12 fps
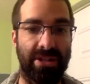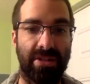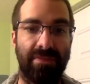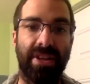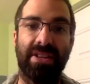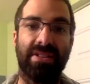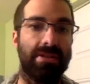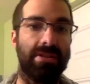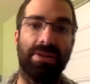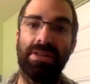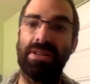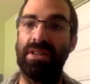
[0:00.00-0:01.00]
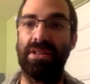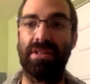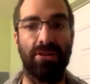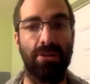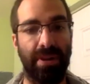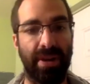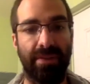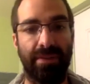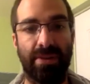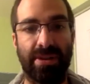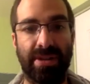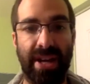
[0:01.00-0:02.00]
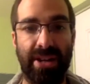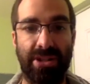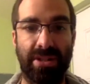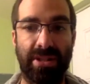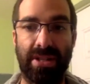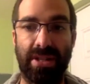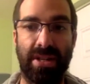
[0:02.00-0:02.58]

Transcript: If he gets suspended, he's still paying for his actions.